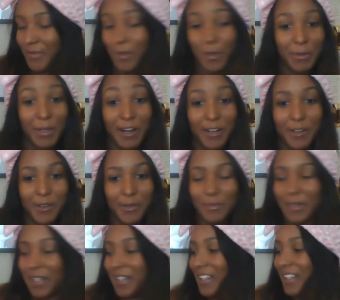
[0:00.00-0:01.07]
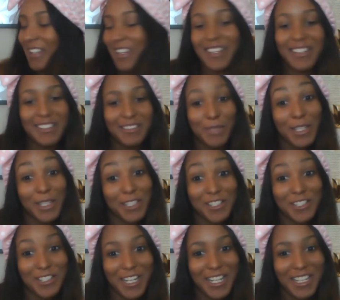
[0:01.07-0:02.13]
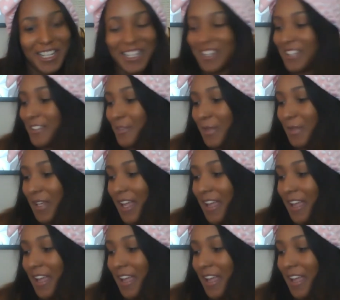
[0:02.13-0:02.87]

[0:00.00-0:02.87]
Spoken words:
are at home, but probably shouldn't try it like this, but hey.